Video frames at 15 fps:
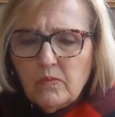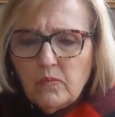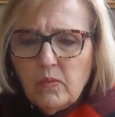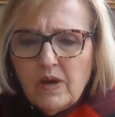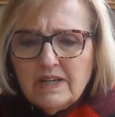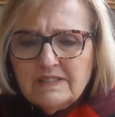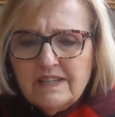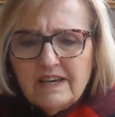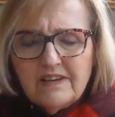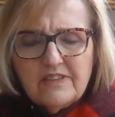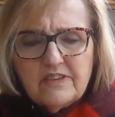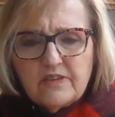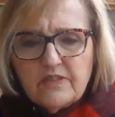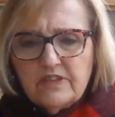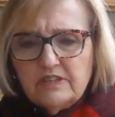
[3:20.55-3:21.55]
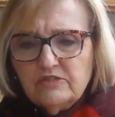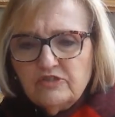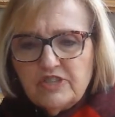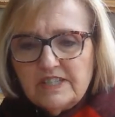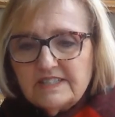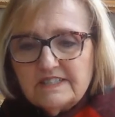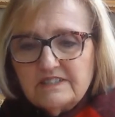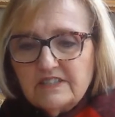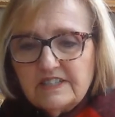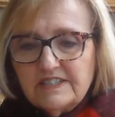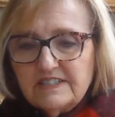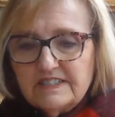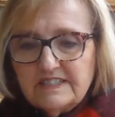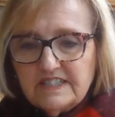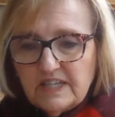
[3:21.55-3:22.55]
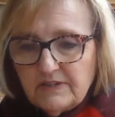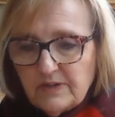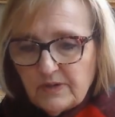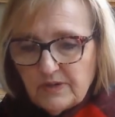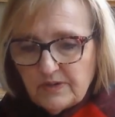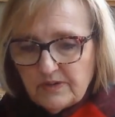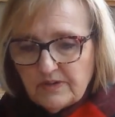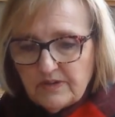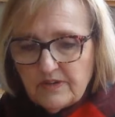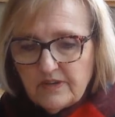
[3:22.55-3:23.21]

One other thing just to consider,